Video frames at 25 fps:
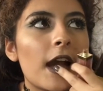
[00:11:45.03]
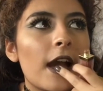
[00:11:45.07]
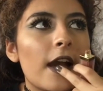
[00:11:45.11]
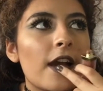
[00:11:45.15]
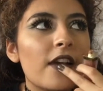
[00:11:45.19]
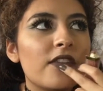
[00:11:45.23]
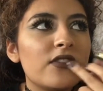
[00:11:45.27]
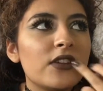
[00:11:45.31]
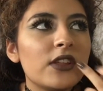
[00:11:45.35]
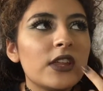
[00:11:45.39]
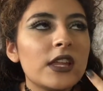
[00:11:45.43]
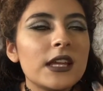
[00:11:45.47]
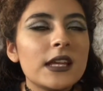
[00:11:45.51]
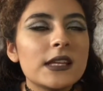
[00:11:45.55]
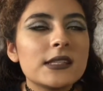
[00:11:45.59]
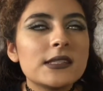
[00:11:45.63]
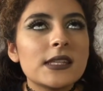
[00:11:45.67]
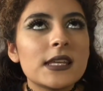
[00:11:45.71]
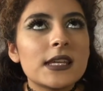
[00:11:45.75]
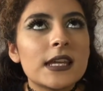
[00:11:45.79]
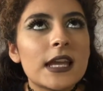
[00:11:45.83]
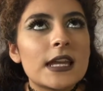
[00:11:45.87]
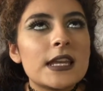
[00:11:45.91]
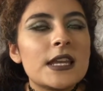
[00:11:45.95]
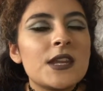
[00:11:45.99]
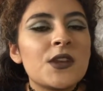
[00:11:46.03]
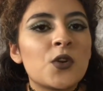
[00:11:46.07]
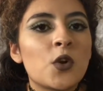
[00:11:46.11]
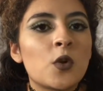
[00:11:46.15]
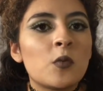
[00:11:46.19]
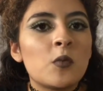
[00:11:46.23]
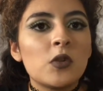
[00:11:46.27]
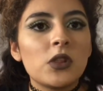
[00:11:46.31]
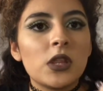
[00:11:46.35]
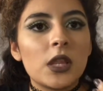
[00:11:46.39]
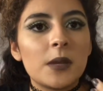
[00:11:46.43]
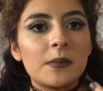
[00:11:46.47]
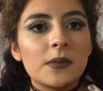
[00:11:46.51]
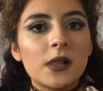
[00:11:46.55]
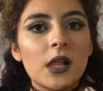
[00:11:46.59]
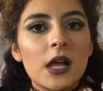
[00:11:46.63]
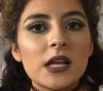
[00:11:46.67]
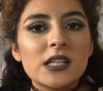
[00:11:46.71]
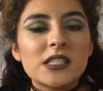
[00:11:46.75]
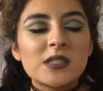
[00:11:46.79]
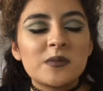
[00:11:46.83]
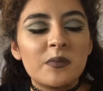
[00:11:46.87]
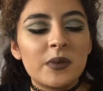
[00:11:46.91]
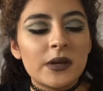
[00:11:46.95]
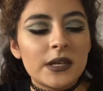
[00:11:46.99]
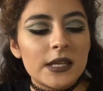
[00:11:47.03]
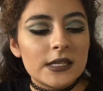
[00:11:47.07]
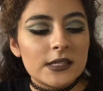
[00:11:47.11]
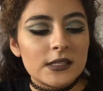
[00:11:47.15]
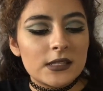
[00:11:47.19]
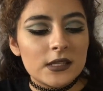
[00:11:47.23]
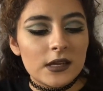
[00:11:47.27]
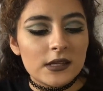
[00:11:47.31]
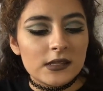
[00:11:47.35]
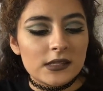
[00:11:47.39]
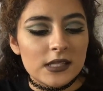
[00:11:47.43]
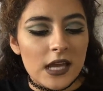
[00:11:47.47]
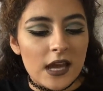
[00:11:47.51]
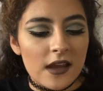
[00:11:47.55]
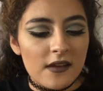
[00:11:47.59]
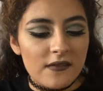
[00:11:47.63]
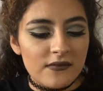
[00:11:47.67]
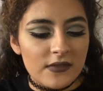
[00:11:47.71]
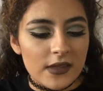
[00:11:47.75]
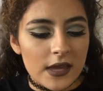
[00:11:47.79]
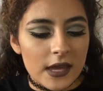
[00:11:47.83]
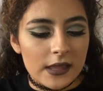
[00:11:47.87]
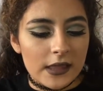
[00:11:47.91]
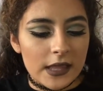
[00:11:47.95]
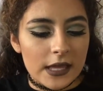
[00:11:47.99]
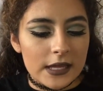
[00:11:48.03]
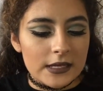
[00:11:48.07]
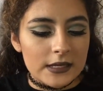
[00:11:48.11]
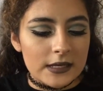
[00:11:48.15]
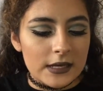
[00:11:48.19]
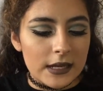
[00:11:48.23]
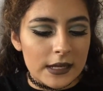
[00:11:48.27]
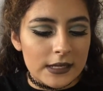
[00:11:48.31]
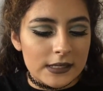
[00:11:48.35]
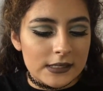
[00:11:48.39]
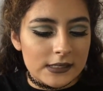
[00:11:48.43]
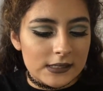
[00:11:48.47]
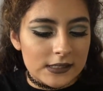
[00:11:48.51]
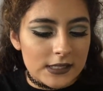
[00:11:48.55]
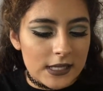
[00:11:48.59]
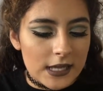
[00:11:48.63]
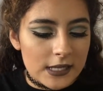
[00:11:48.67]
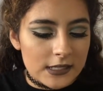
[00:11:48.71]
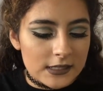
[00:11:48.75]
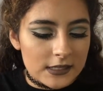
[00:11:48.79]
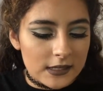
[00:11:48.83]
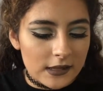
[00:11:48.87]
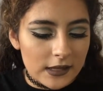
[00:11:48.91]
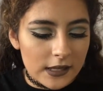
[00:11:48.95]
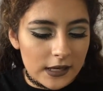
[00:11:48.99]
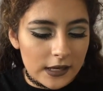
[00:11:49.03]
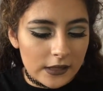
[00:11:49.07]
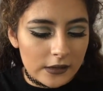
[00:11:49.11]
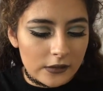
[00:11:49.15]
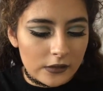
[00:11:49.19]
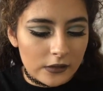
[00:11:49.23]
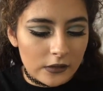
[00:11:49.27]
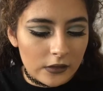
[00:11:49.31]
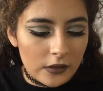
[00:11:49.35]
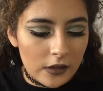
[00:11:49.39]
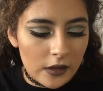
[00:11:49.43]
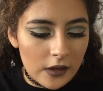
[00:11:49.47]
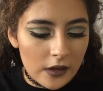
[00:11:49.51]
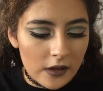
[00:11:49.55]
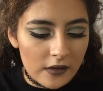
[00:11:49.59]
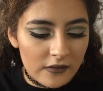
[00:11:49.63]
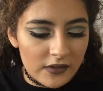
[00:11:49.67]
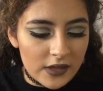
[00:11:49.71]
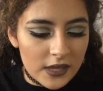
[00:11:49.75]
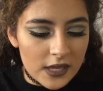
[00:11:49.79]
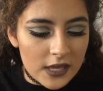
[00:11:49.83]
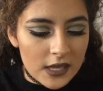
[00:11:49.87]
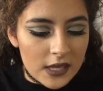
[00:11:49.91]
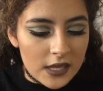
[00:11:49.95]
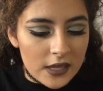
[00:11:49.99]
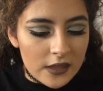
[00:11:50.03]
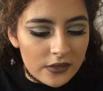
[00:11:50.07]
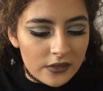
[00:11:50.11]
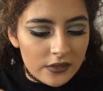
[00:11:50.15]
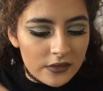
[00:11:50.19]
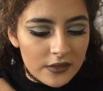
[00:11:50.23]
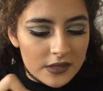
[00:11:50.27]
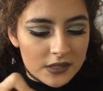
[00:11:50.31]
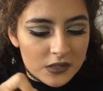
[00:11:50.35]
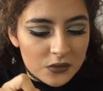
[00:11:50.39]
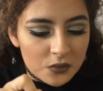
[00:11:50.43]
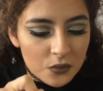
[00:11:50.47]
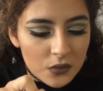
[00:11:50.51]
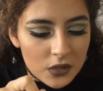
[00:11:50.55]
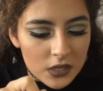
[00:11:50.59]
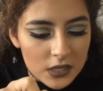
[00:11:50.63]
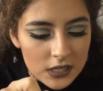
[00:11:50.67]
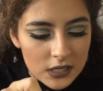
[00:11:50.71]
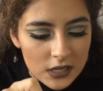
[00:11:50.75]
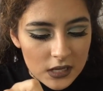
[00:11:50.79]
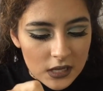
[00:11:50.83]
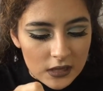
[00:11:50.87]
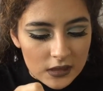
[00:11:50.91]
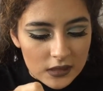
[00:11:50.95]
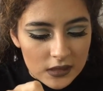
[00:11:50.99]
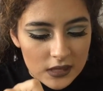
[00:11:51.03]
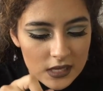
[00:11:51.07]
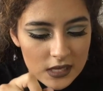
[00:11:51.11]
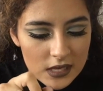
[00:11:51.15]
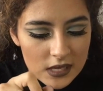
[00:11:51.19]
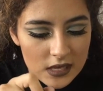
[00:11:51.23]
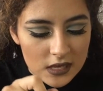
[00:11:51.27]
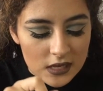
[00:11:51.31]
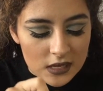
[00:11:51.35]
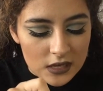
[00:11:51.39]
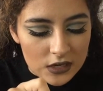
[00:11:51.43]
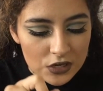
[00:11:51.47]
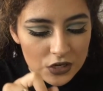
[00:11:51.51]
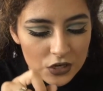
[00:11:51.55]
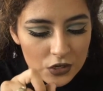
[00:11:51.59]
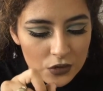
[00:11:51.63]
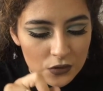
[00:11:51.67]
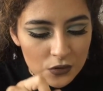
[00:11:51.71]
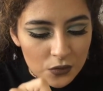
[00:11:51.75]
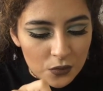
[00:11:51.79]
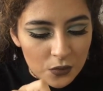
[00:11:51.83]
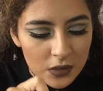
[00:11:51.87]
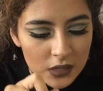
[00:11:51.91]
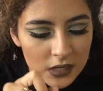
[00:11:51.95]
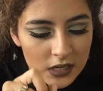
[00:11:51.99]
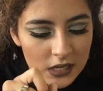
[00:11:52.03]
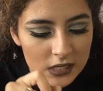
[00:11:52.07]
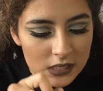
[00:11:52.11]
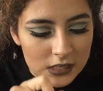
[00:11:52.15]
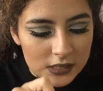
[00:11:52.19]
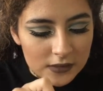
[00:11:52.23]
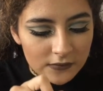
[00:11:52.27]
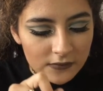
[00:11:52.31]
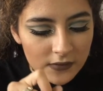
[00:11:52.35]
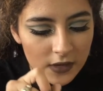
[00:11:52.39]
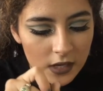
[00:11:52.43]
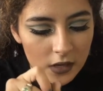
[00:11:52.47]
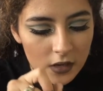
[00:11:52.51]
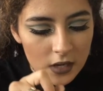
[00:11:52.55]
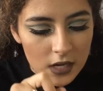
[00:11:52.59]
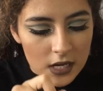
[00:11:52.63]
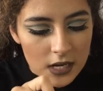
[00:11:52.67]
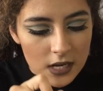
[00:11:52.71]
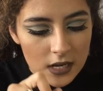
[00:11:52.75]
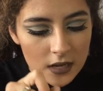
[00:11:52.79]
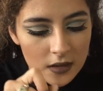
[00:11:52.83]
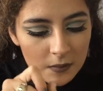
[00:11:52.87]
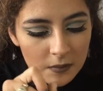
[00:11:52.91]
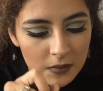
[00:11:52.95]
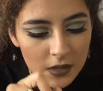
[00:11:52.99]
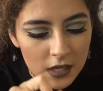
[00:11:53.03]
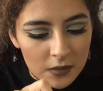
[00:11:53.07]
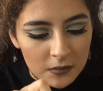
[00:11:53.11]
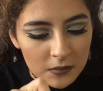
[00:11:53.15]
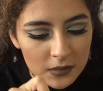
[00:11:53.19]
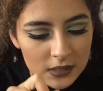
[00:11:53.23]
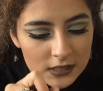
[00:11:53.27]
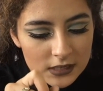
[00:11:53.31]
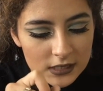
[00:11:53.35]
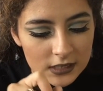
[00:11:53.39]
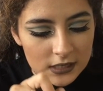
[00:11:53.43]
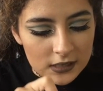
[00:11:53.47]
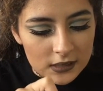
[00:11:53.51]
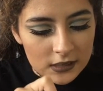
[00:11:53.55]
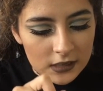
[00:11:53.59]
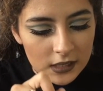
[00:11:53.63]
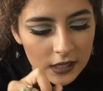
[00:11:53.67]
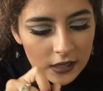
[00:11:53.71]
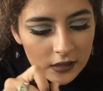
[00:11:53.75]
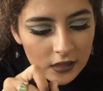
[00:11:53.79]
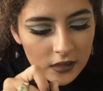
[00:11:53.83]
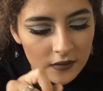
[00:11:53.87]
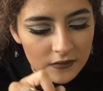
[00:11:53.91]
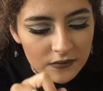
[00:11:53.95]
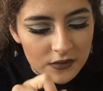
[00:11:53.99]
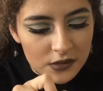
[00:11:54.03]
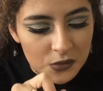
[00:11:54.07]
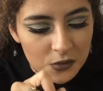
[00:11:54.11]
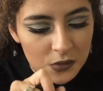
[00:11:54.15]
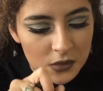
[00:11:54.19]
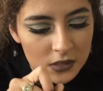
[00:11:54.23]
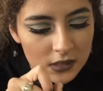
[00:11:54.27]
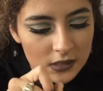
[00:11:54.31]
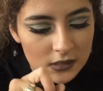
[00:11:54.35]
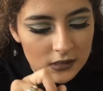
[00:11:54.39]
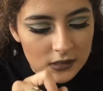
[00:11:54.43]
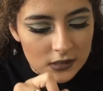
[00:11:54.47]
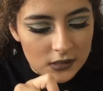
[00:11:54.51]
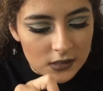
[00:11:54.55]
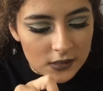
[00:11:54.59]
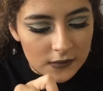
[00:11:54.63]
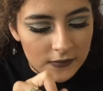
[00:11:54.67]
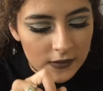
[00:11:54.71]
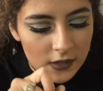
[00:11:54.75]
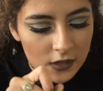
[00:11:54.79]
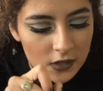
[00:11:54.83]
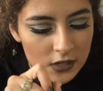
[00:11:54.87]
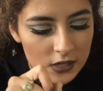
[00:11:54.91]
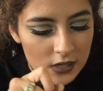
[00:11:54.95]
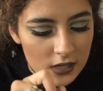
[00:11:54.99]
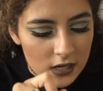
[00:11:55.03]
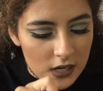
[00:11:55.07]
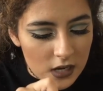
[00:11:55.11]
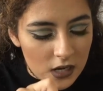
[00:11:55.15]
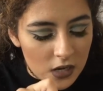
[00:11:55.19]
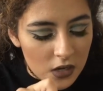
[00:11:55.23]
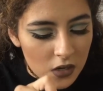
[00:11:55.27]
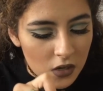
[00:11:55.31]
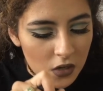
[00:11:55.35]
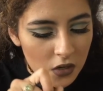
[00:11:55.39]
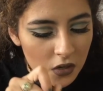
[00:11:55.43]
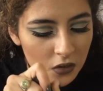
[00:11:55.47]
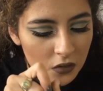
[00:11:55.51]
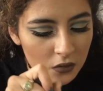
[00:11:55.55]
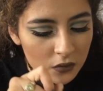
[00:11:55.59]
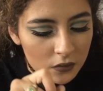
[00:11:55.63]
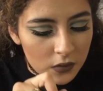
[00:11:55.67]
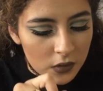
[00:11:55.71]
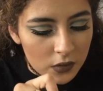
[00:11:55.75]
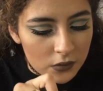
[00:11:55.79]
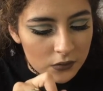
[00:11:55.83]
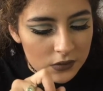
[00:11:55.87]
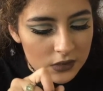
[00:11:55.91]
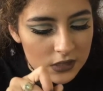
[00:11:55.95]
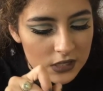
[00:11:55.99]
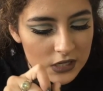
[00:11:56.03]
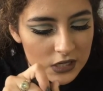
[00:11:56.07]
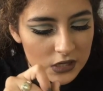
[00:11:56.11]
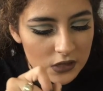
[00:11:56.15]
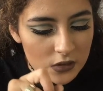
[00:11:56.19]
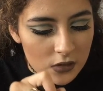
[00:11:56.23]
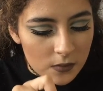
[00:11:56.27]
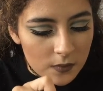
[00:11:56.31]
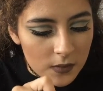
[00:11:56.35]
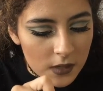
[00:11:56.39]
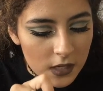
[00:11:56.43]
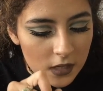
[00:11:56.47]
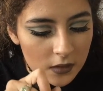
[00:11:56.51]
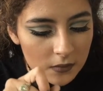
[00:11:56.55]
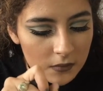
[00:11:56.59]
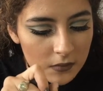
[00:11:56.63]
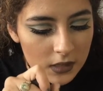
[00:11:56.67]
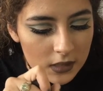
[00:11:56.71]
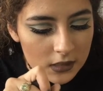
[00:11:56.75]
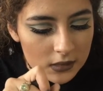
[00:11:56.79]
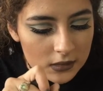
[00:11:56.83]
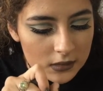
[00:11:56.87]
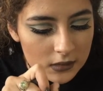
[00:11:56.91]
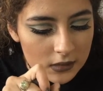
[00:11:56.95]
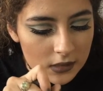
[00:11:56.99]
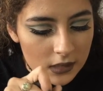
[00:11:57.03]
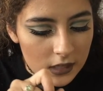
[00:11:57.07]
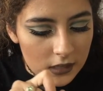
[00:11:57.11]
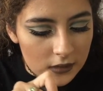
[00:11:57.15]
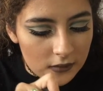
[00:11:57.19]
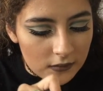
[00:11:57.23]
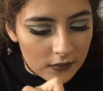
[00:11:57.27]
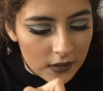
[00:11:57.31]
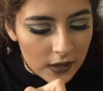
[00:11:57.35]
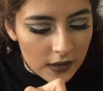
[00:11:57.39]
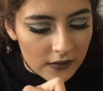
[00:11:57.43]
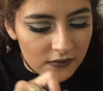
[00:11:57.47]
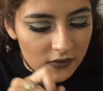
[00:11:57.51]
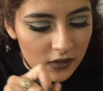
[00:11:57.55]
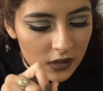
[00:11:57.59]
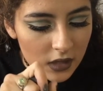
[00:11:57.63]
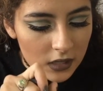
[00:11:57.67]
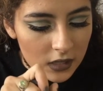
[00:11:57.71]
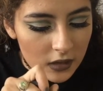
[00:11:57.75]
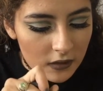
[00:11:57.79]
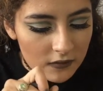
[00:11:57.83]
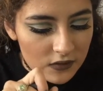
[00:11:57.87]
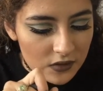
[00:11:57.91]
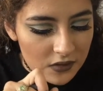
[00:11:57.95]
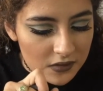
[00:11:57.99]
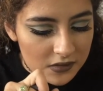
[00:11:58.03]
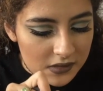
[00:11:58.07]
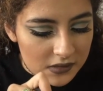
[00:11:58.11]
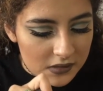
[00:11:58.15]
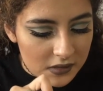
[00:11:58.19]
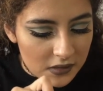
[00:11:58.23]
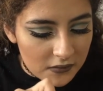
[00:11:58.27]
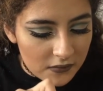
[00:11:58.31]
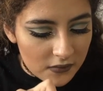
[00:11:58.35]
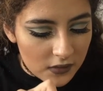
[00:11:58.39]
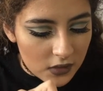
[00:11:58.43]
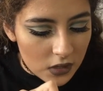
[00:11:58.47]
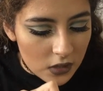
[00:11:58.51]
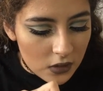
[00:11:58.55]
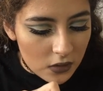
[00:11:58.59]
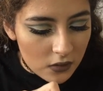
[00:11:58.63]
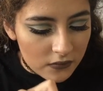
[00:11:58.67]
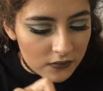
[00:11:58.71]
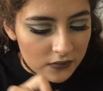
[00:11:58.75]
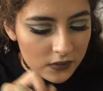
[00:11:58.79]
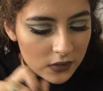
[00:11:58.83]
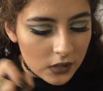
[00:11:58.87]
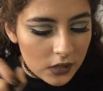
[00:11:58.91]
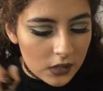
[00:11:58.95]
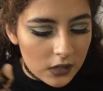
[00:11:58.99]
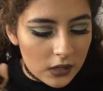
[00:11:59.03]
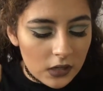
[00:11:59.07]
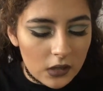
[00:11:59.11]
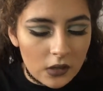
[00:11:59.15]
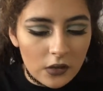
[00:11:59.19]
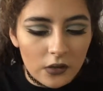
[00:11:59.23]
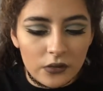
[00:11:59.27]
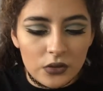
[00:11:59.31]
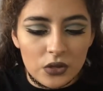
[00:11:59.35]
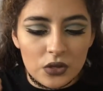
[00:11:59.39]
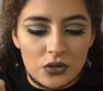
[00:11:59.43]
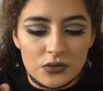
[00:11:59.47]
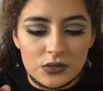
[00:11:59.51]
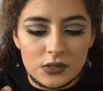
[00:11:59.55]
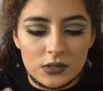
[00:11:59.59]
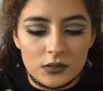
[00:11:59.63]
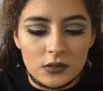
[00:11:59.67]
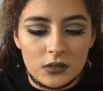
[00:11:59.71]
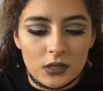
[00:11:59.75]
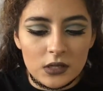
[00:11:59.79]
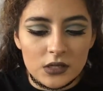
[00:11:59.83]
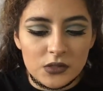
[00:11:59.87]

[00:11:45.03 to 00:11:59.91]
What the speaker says: I feel like it's like any normal lip gloss, but it does have that like nice tint that I love. This one, the nude one, is very pigmented. I love this one because it's a very rosy nude pigment kind of. I feel like I've used this in a video. If not, I'll use it in the